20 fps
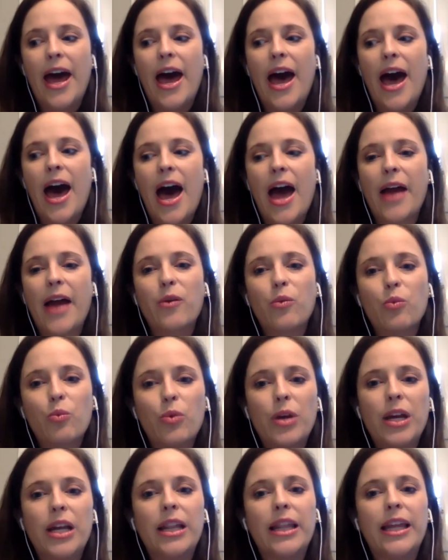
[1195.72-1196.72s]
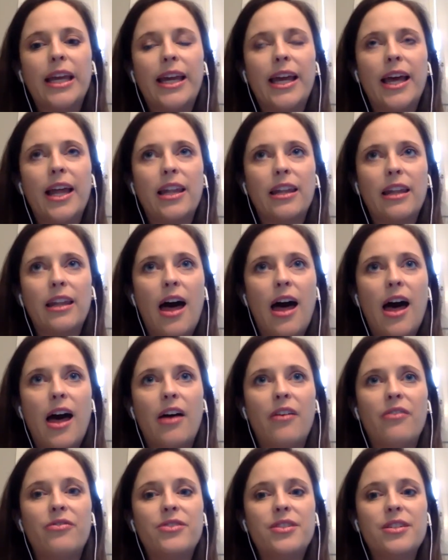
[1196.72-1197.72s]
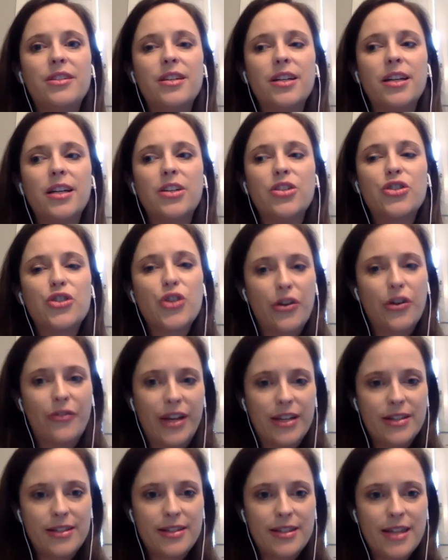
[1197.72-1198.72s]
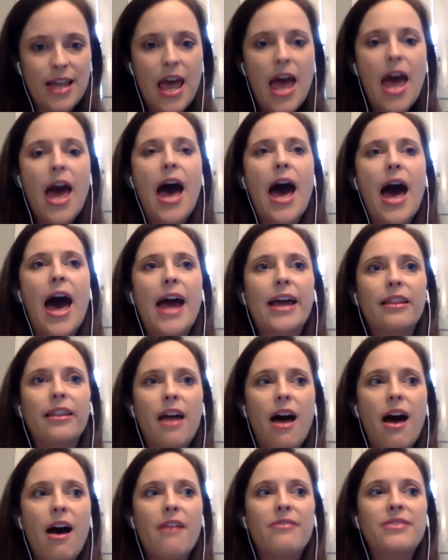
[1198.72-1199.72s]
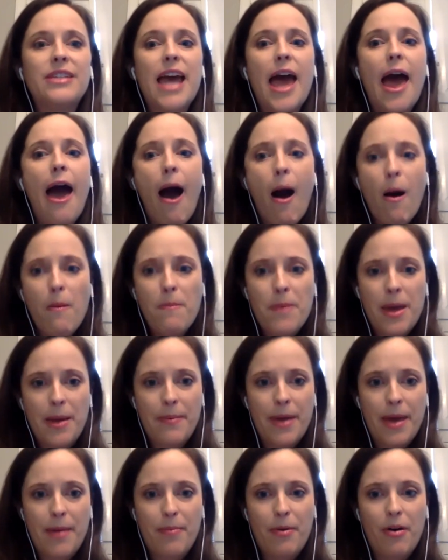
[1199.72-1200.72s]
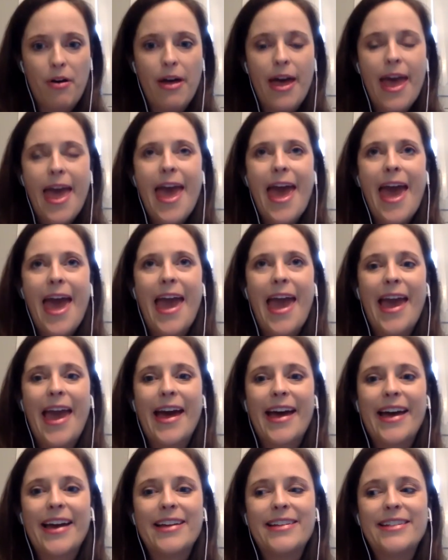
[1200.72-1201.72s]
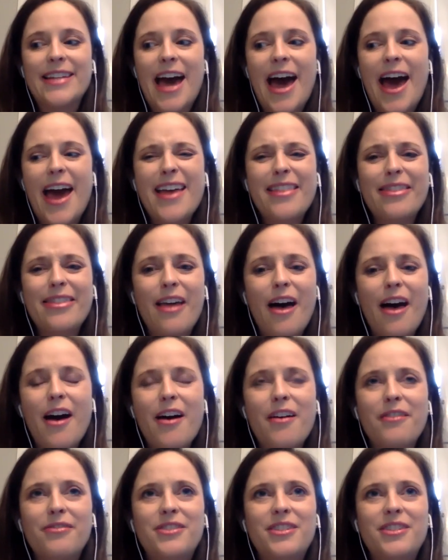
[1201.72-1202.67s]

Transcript: I really loved service. I loved helping people, and I loved